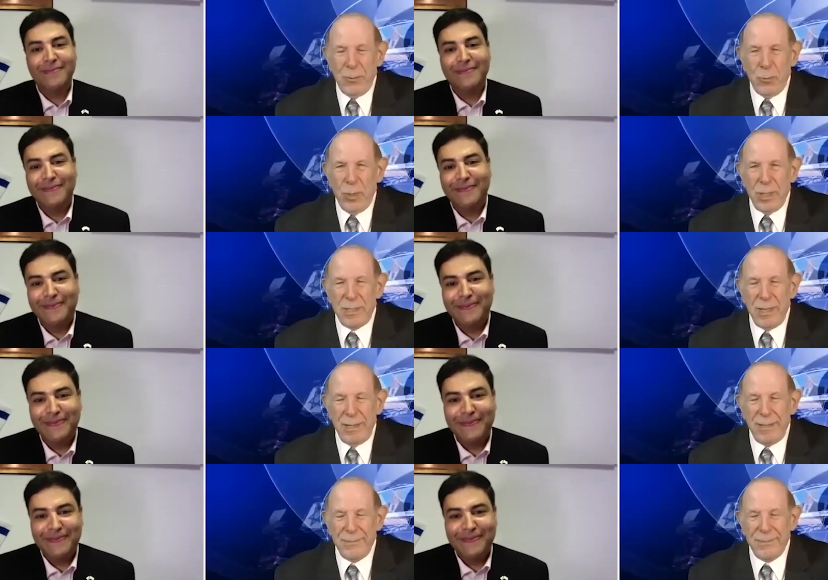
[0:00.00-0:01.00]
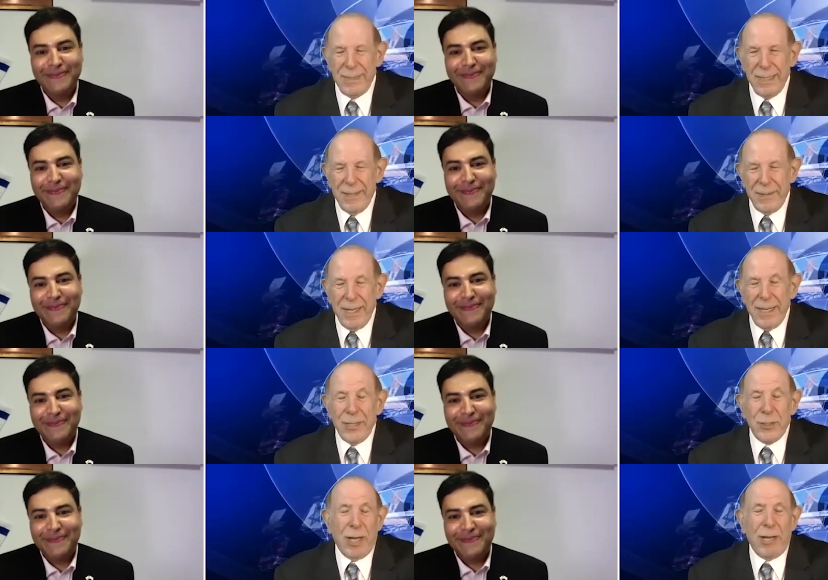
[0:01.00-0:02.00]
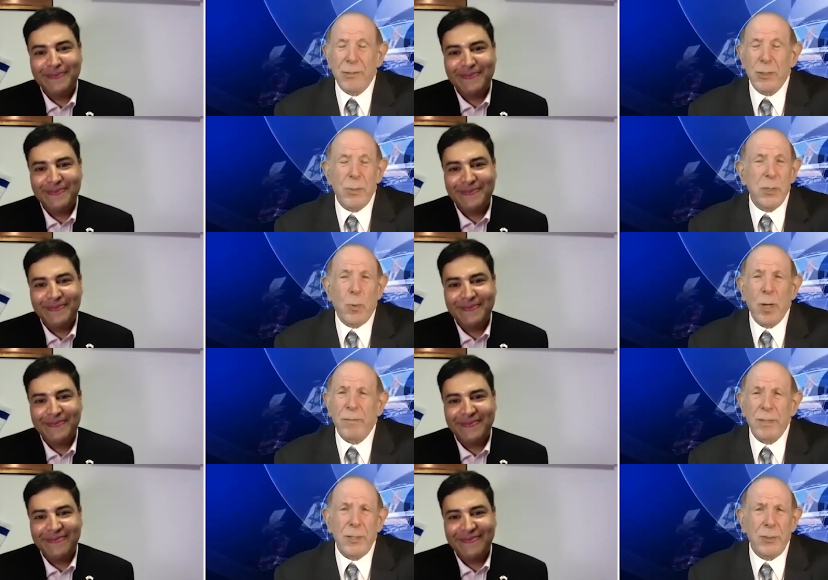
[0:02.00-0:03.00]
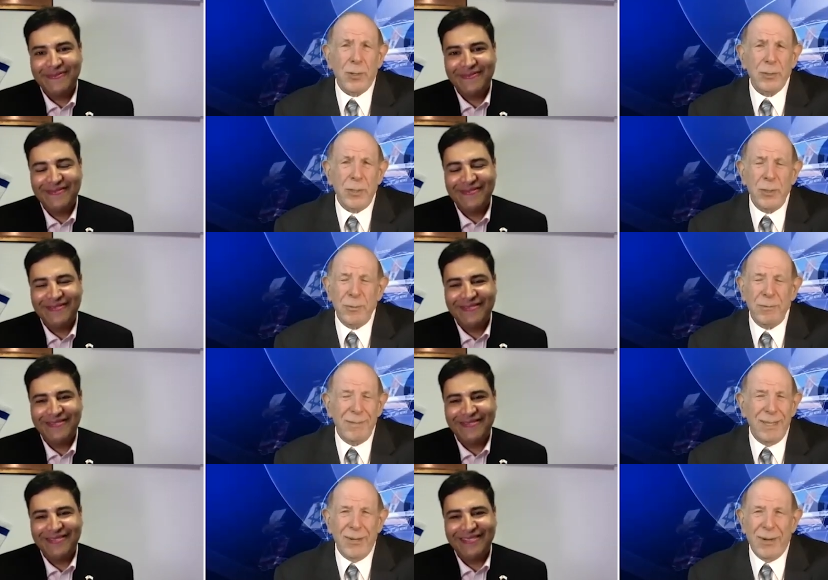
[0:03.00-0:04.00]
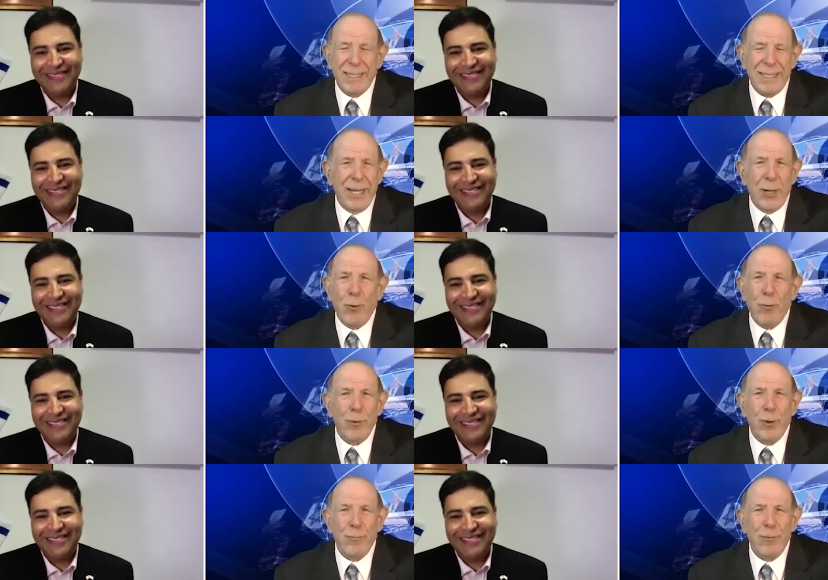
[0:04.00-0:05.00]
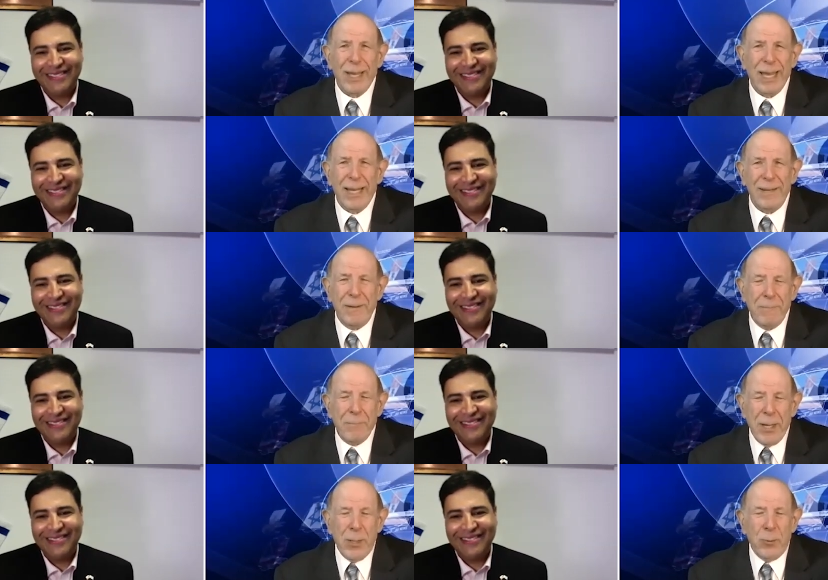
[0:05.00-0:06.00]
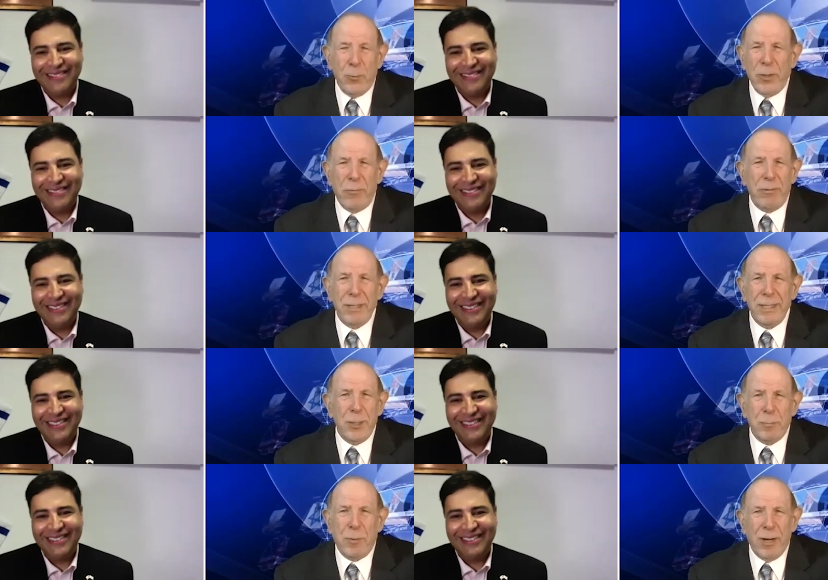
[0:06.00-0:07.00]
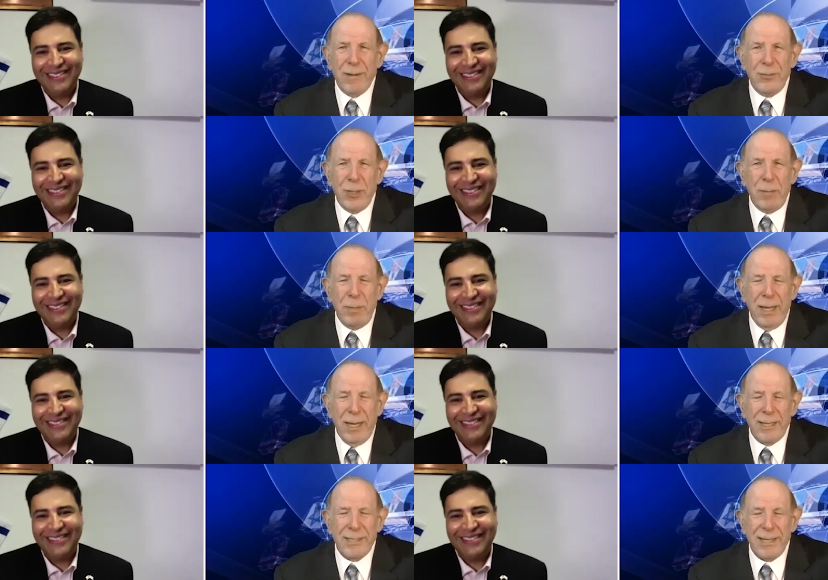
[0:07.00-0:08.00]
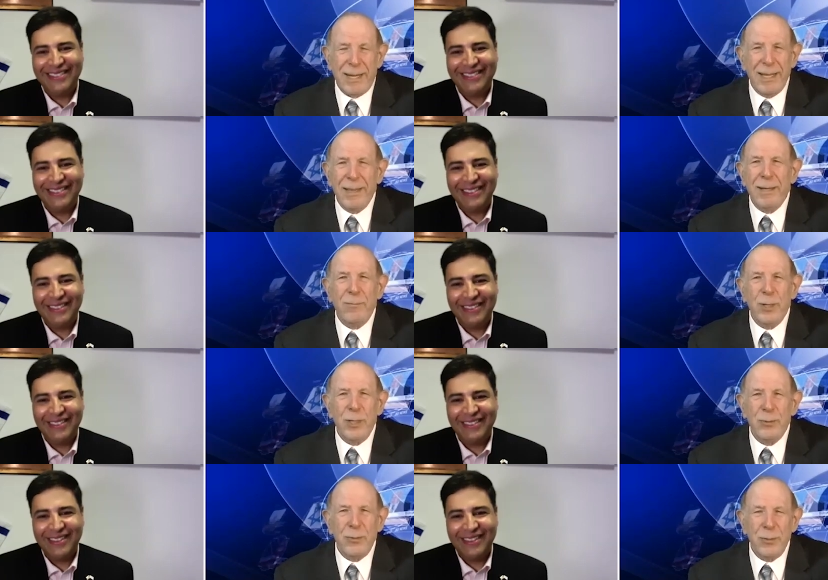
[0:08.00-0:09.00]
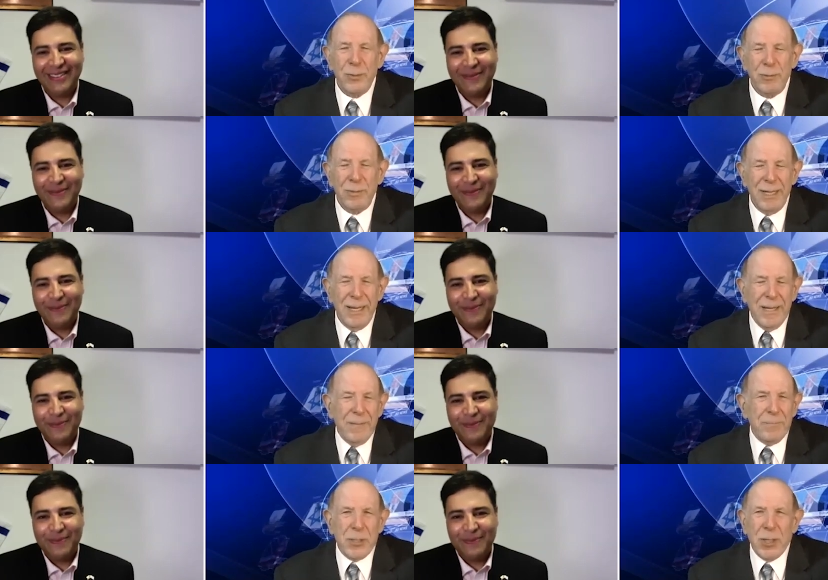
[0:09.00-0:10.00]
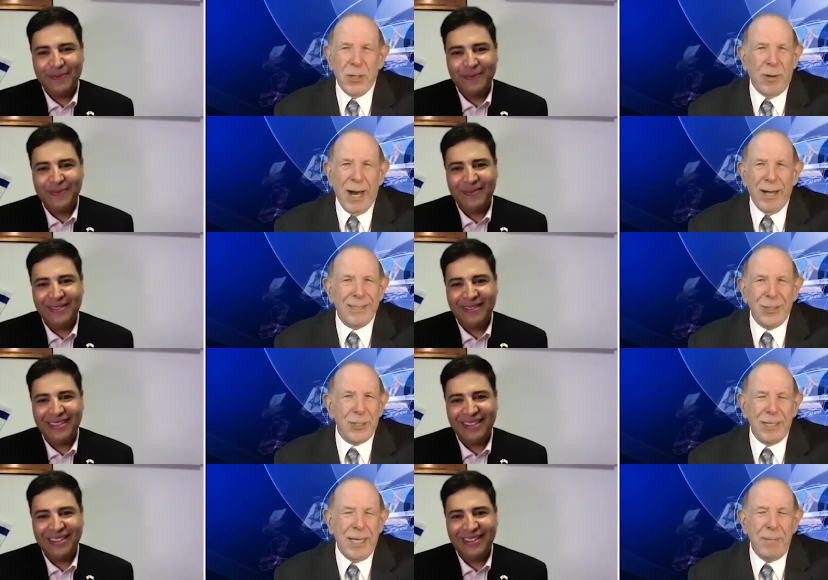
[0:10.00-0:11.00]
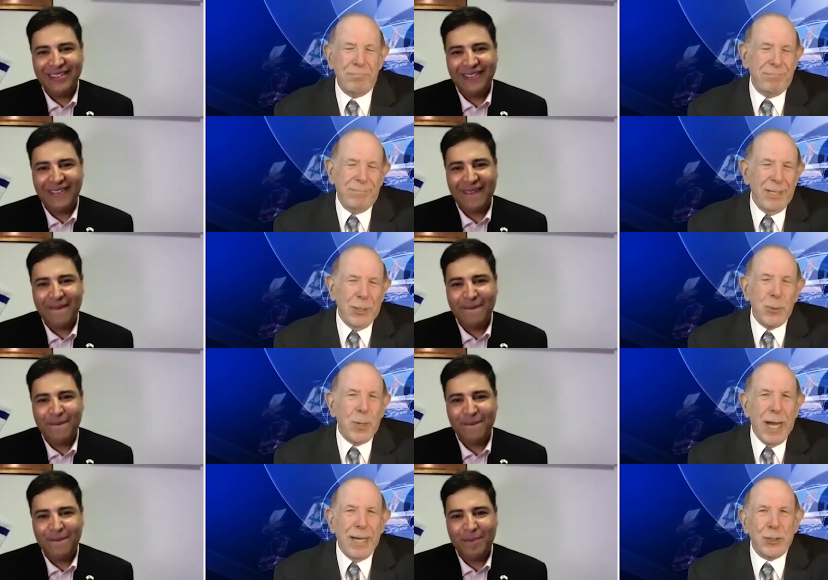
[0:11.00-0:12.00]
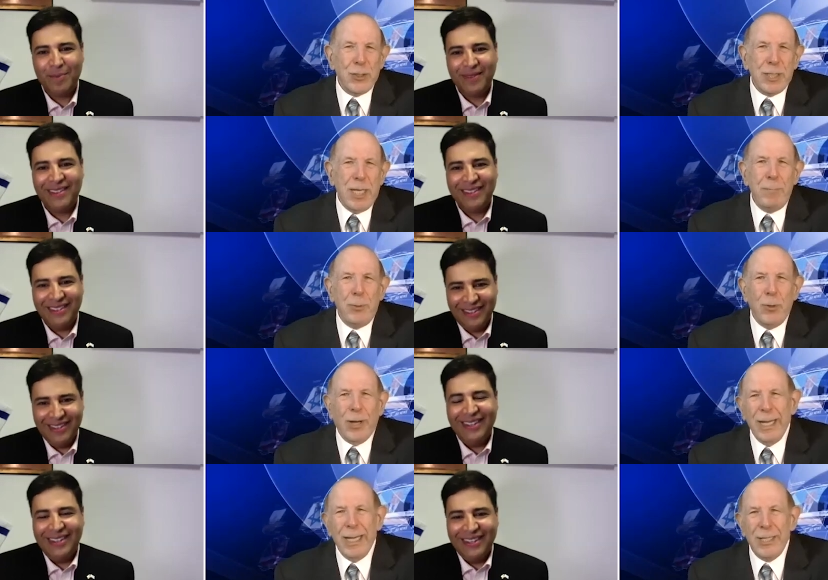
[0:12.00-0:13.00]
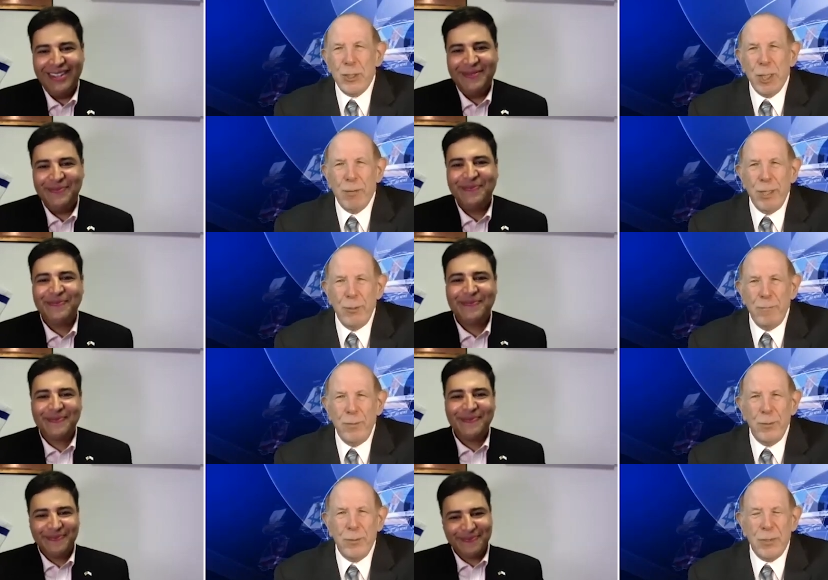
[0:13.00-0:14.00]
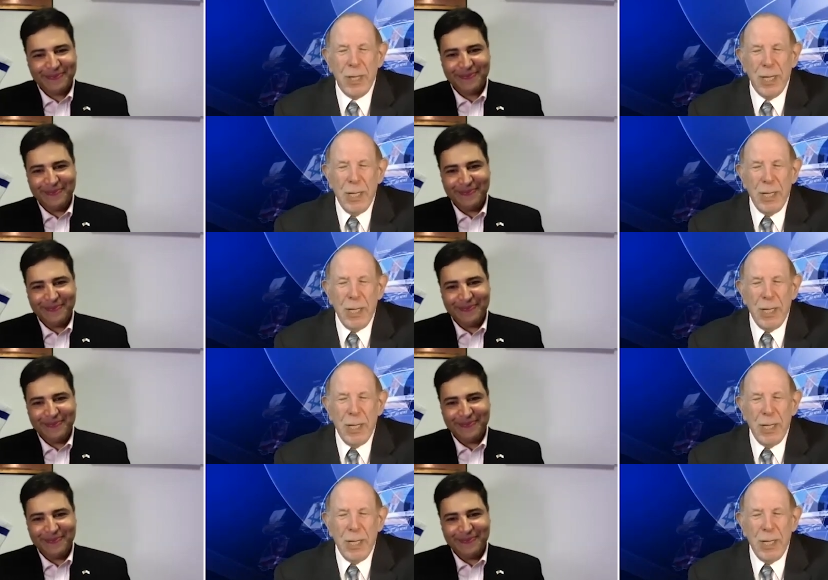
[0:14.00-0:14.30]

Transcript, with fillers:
Speaker 1: Well said. Shahar, it's always wonderful to talk to you. You know, I say it over and over again. We're thrilled that you're part of JBS. I love what you do. So I'll just keep, you know, you and I will just keep talking and sharing your views